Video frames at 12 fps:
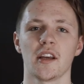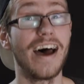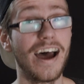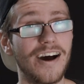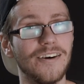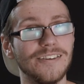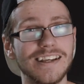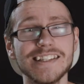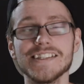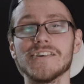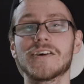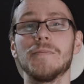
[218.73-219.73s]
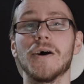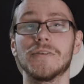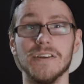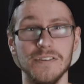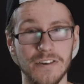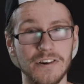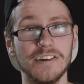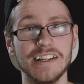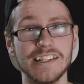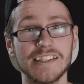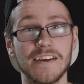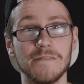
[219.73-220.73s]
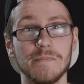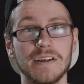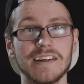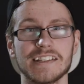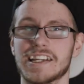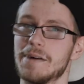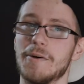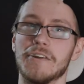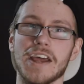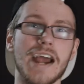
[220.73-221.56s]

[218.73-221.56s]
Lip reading: Now, let's talk about the nerdy stuff, because come on,